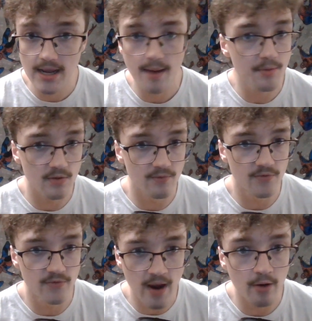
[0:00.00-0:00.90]
is
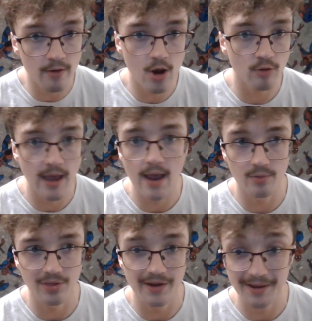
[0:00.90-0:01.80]
very okay
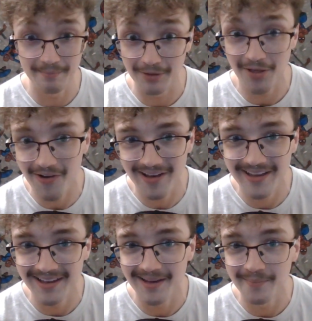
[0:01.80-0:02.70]
with letting Bilal
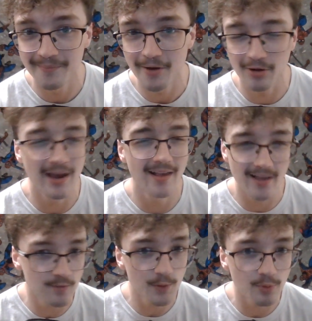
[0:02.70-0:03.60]
hit him. Okay?
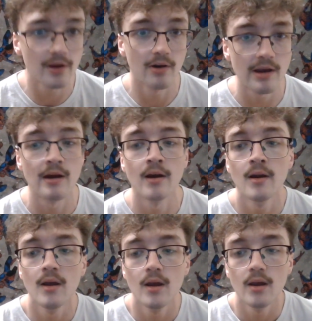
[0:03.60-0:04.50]
Let's be real here.
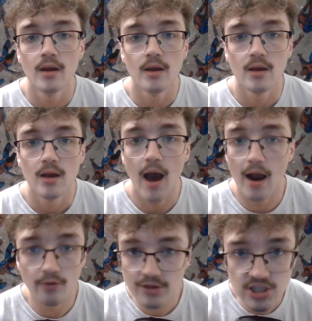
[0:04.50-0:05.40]
I
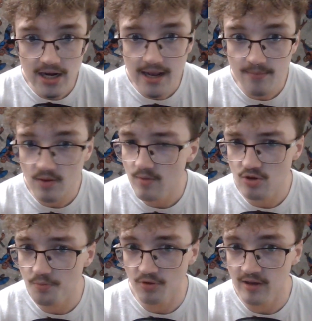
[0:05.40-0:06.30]
don't think JDM's going to be
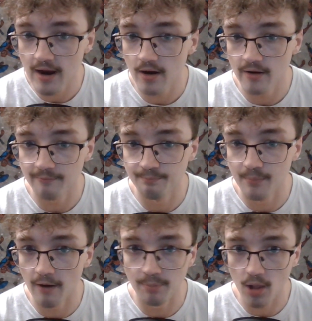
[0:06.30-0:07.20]
super scared
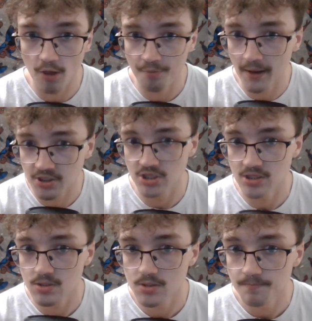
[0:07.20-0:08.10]
of Bilal's
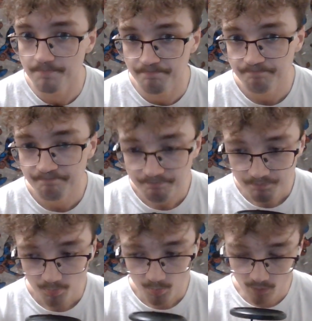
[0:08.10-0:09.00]
punches.
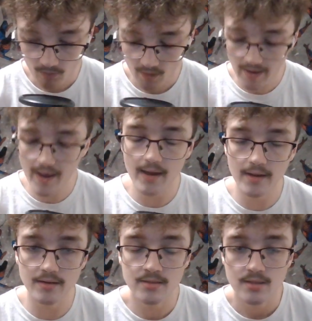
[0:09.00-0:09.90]

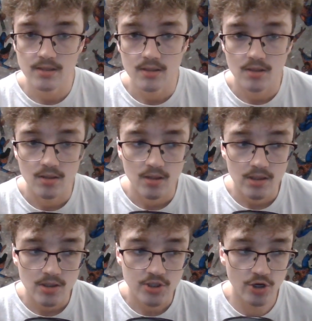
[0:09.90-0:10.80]
And
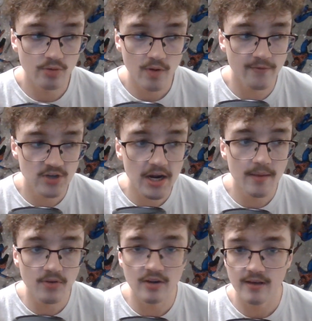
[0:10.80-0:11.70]
so if
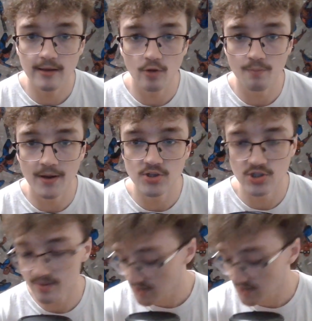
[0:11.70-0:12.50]
JDM's going to take those punches, I mean,